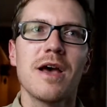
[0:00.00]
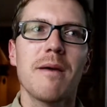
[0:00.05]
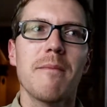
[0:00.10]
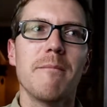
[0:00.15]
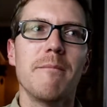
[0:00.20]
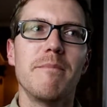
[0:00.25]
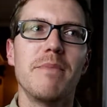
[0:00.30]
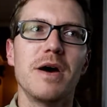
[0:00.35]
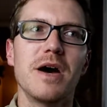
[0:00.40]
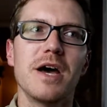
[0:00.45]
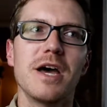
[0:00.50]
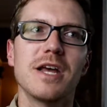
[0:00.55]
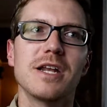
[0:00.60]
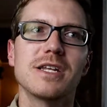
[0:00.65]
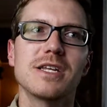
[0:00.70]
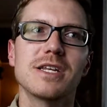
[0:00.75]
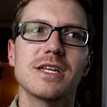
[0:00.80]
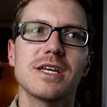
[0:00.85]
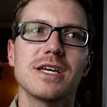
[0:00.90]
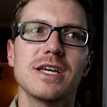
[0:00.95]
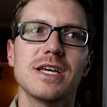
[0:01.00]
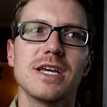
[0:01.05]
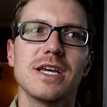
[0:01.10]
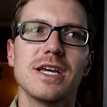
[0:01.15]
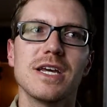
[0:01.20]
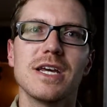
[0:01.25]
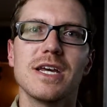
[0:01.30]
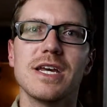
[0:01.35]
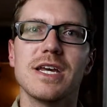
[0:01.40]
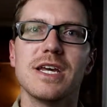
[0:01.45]
But
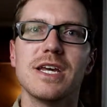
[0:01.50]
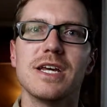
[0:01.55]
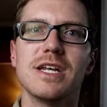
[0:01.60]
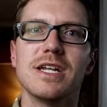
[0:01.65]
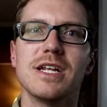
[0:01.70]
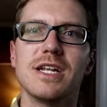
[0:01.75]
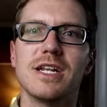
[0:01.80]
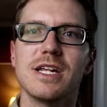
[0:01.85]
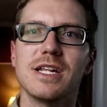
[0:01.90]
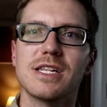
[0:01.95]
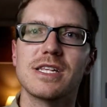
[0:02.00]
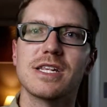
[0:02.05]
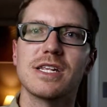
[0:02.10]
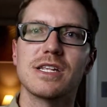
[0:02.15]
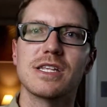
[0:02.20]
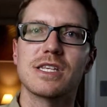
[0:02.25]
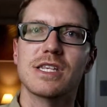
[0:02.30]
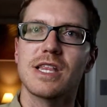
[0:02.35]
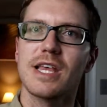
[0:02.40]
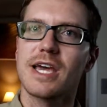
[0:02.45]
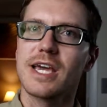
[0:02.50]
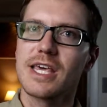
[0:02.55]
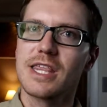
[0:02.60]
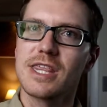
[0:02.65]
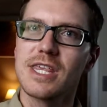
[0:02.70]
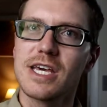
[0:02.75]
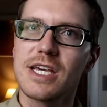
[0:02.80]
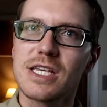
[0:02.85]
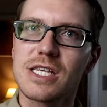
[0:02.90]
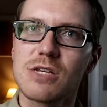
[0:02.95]
in an instance like
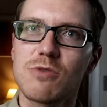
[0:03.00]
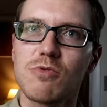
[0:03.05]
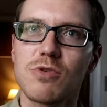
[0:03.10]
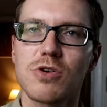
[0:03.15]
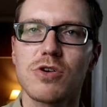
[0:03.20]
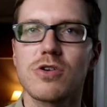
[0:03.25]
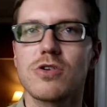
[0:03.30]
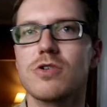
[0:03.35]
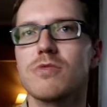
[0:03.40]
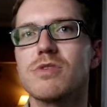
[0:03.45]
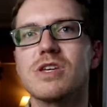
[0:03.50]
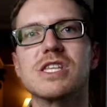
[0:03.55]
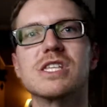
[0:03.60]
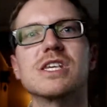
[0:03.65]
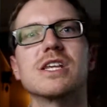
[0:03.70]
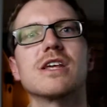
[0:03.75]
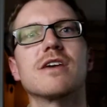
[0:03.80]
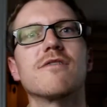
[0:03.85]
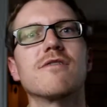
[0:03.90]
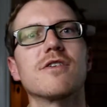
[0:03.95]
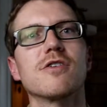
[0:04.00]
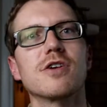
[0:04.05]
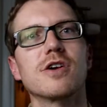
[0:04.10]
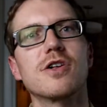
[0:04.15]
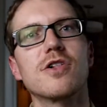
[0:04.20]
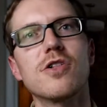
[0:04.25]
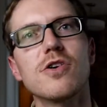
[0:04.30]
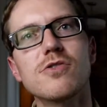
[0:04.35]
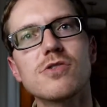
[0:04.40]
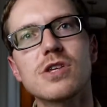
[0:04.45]
this, where you're going to be sitting very
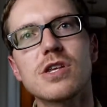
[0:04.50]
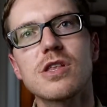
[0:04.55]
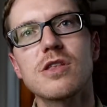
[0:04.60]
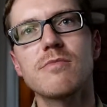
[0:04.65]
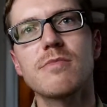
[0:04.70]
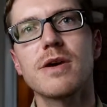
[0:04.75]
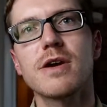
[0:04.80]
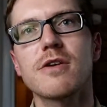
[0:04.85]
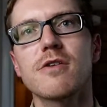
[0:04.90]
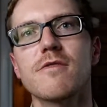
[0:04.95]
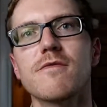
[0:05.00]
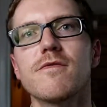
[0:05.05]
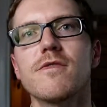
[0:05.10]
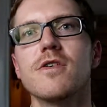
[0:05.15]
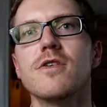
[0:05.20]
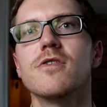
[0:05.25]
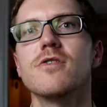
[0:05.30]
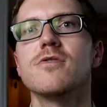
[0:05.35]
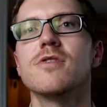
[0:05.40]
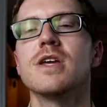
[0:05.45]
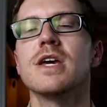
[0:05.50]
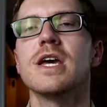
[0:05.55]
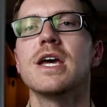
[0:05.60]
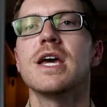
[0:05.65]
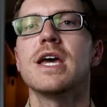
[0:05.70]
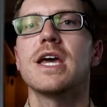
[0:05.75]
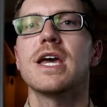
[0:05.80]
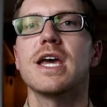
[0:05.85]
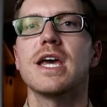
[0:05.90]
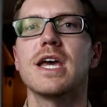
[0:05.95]
close to the microphone
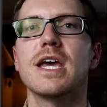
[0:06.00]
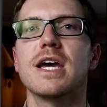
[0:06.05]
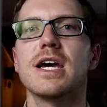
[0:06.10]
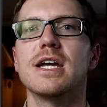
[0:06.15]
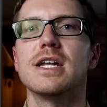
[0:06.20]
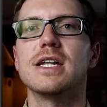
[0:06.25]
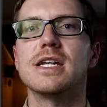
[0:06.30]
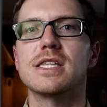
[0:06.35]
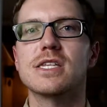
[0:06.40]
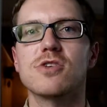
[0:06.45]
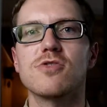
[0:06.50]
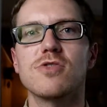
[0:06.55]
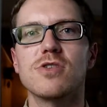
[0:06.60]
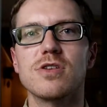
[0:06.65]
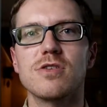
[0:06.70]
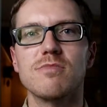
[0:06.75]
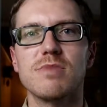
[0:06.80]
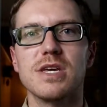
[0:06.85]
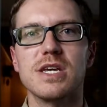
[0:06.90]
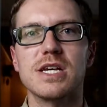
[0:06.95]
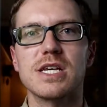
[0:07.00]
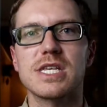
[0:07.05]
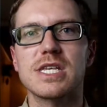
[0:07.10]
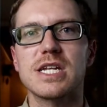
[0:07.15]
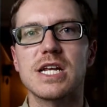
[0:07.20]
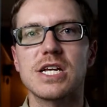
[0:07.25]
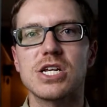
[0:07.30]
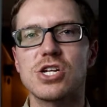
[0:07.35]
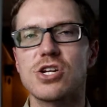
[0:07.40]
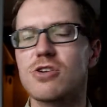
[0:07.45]
and it's going to be a
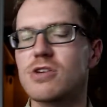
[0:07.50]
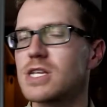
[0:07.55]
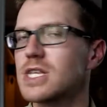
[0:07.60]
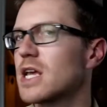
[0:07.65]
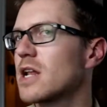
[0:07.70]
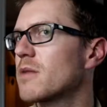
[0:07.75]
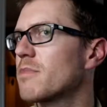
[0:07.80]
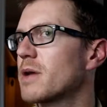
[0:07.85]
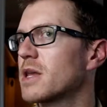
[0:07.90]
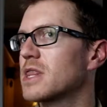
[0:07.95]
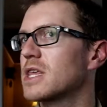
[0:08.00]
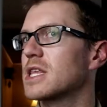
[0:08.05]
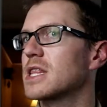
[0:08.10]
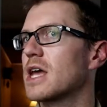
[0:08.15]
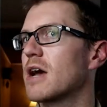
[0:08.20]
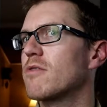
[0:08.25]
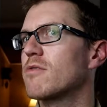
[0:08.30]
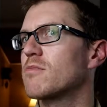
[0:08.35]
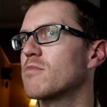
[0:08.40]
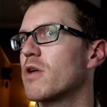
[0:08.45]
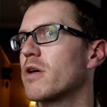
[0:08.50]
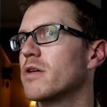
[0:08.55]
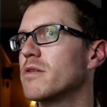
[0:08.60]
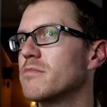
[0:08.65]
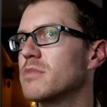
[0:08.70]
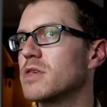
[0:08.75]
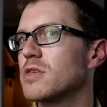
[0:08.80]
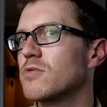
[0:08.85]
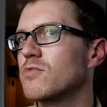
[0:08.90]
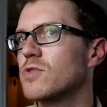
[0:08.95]
stationary setup, I think that would probably
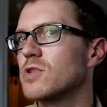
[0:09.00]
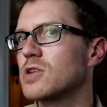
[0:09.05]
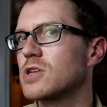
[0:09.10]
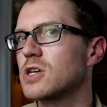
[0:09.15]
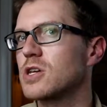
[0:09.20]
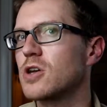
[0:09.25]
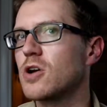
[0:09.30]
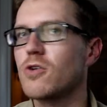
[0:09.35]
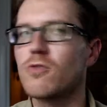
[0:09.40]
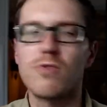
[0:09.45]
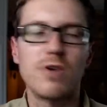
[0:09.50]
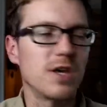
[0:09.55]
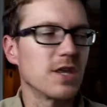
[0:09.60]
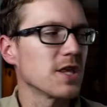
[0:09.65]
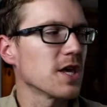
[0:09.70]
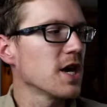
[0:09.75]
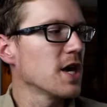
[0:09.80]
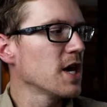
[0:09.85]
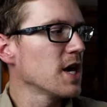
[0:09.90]
be the one to go with.